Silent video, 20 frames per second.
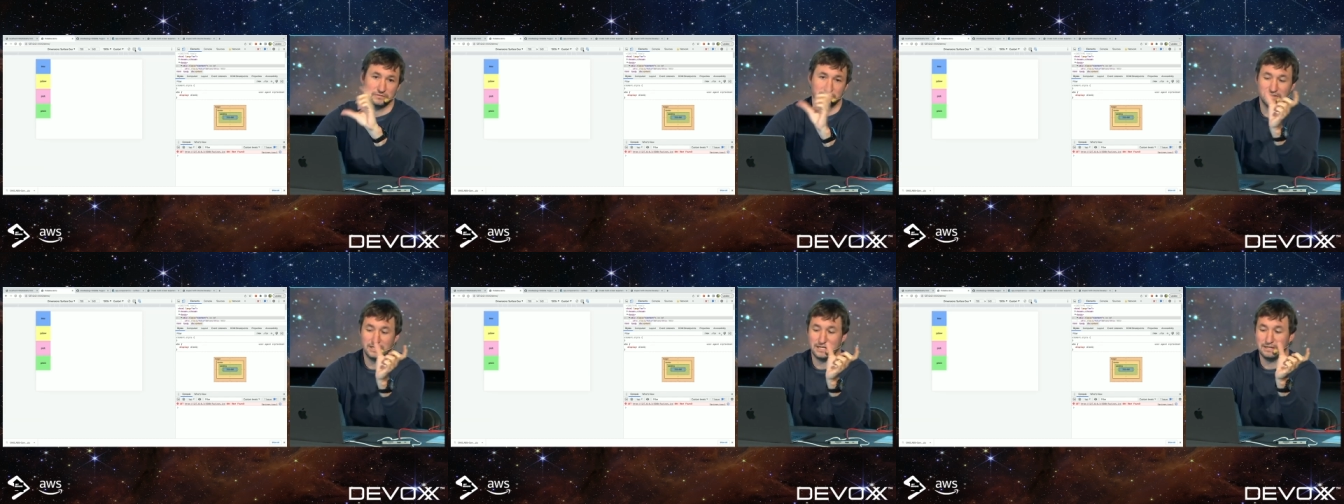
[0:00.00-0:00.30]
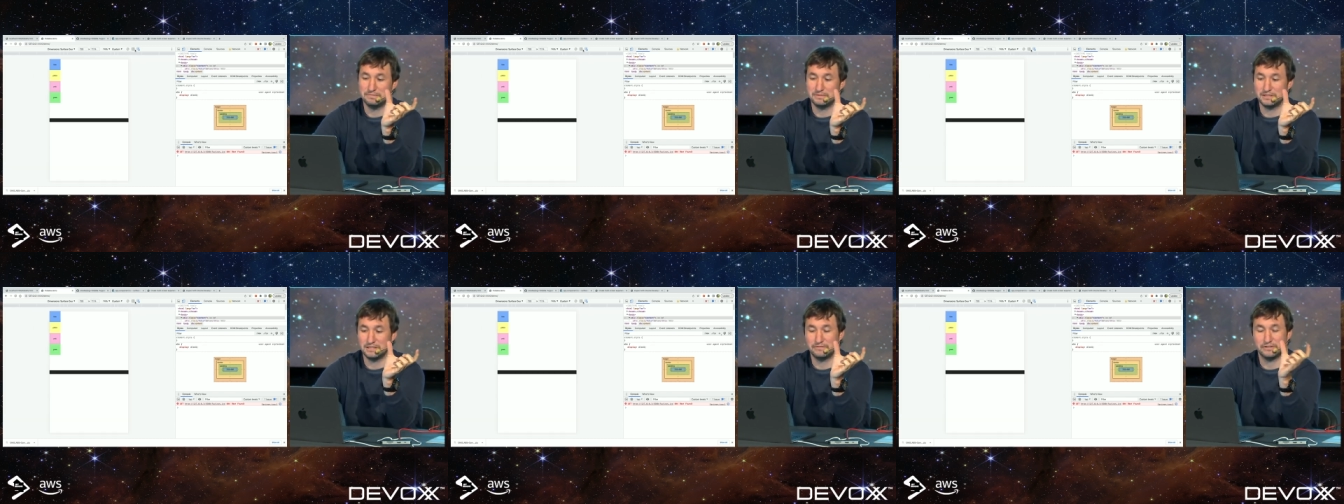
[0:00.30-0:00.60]

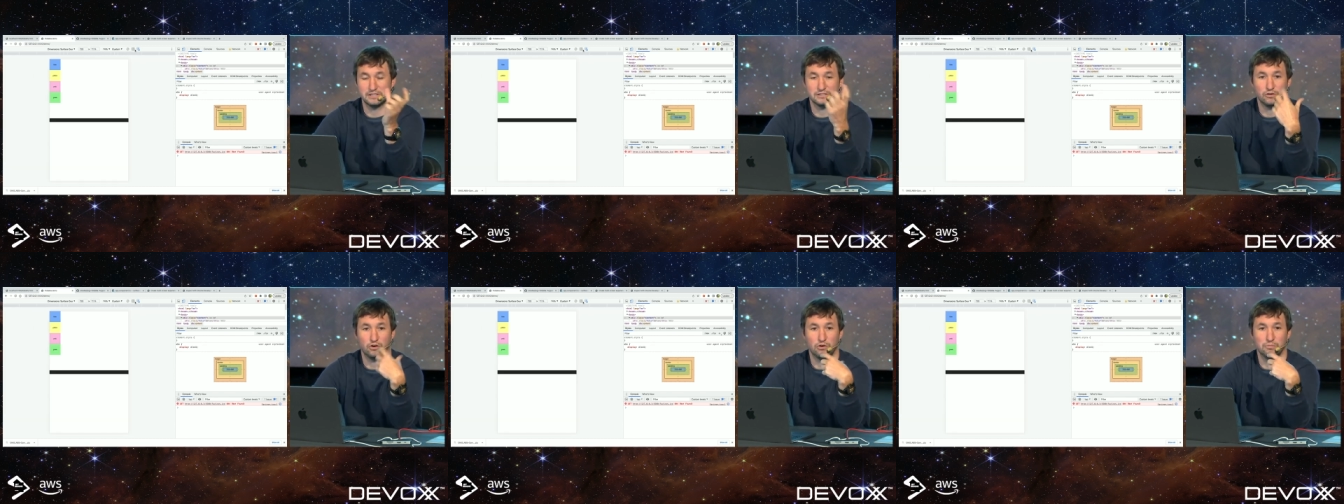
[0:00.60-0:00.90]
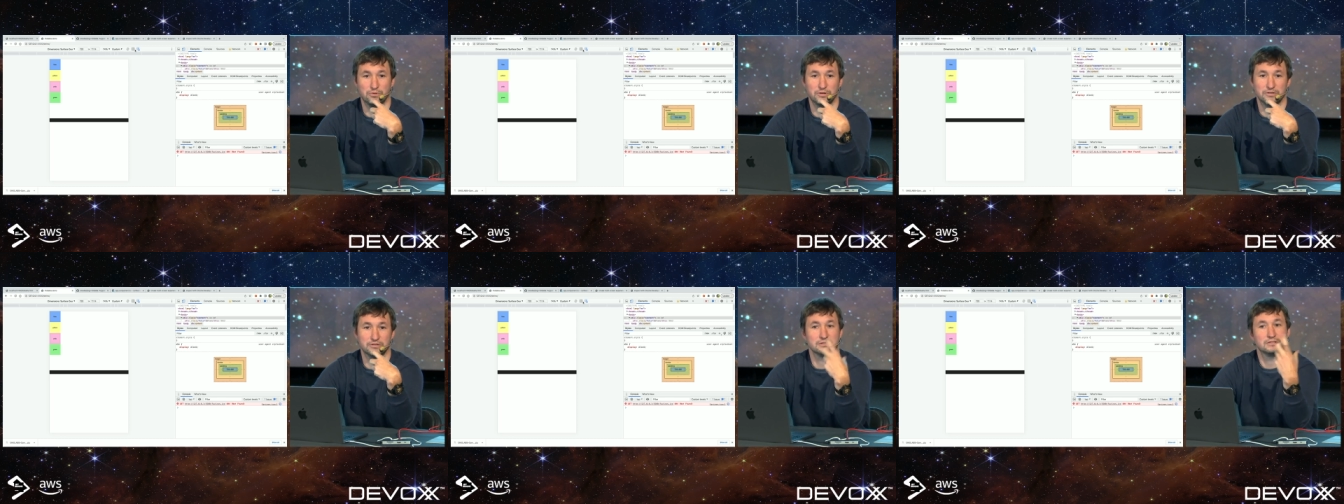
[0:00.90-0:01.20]
flipped, if it's
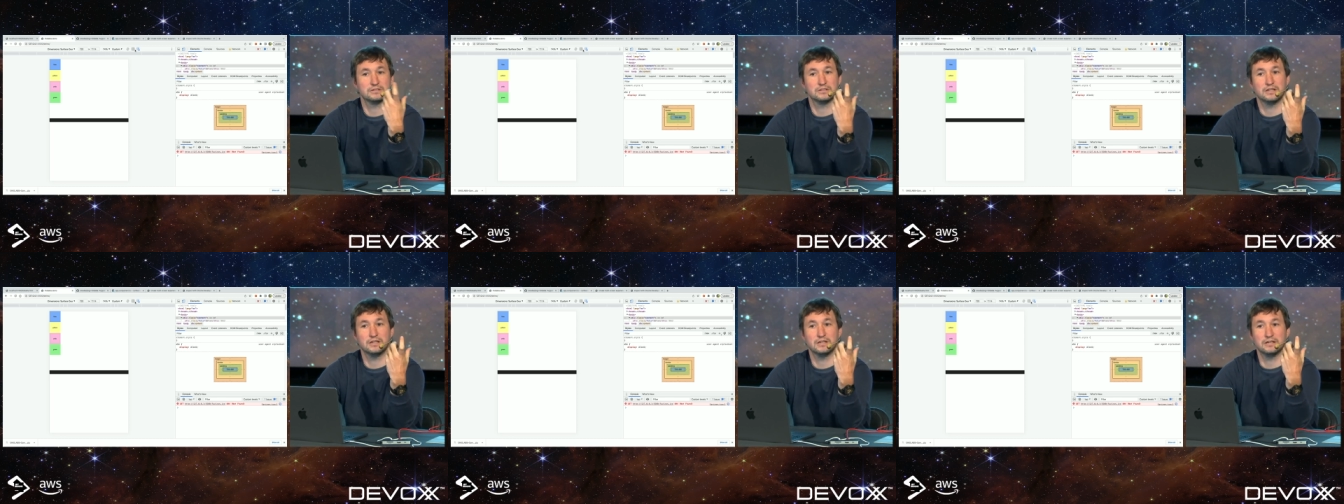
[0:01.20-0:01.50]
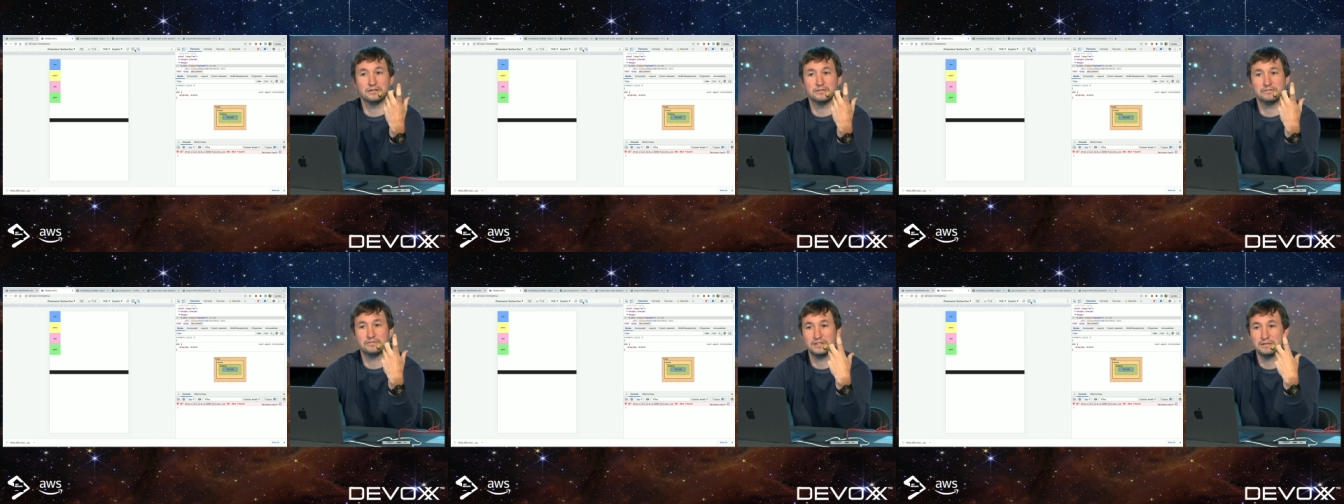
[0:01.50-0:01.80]
open
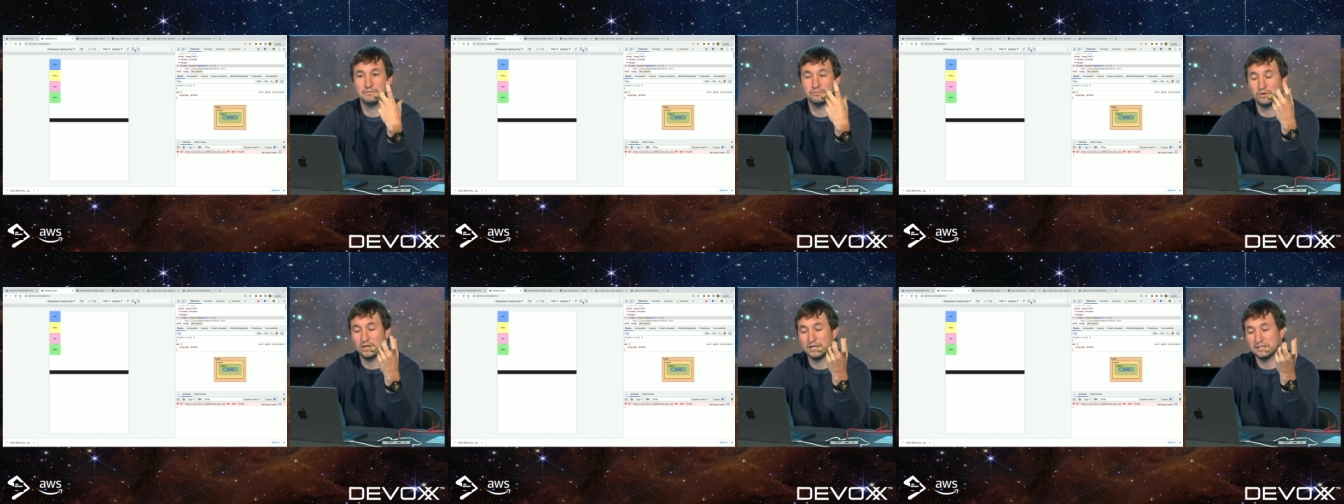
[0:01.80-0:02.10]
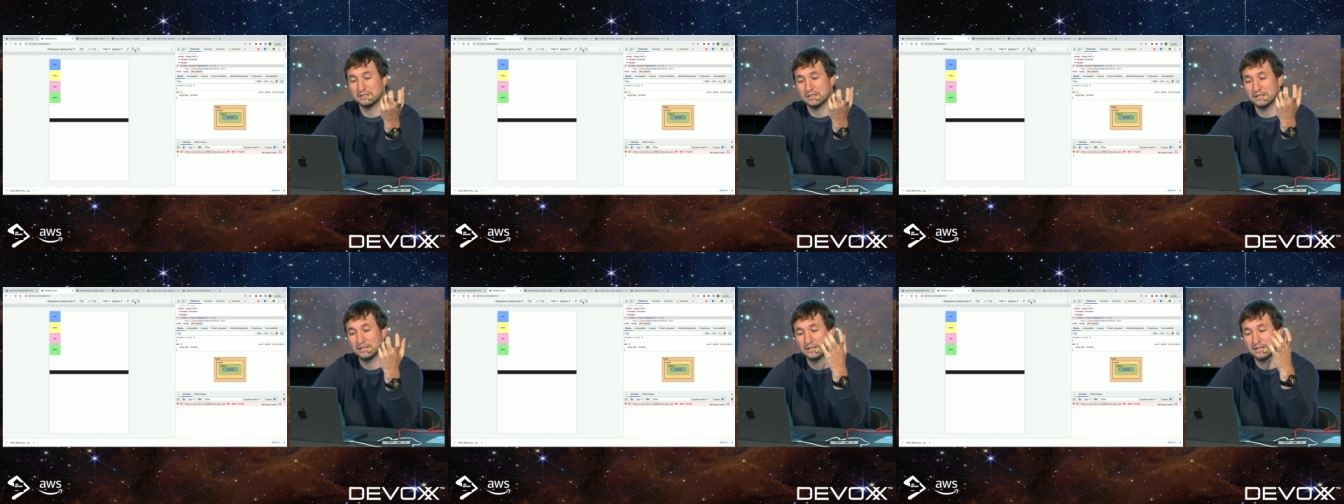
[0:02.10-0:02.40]
uh,
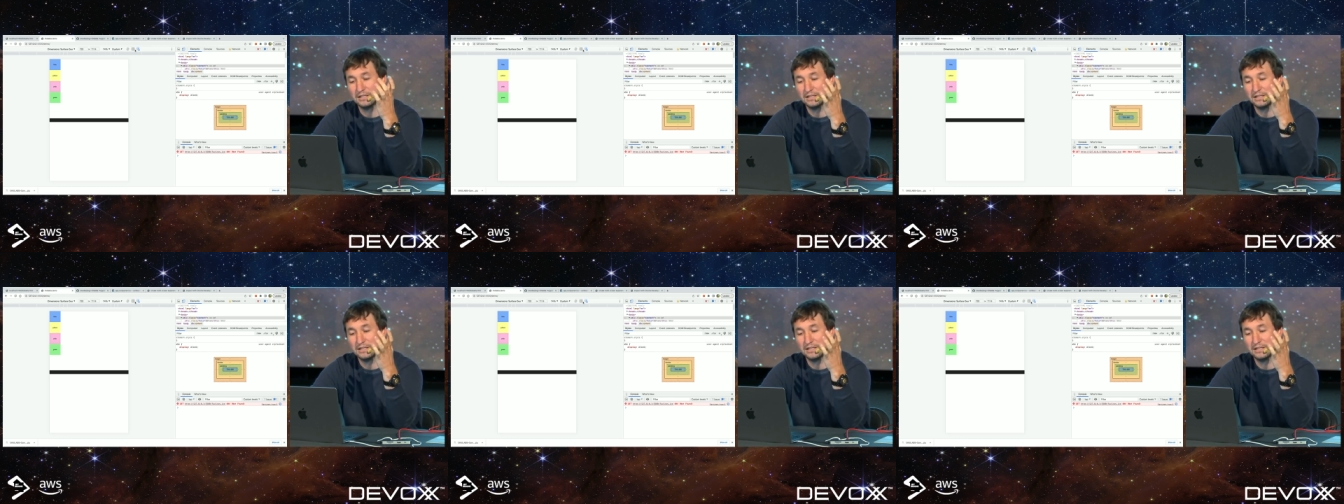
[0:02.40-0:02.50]
flipwise.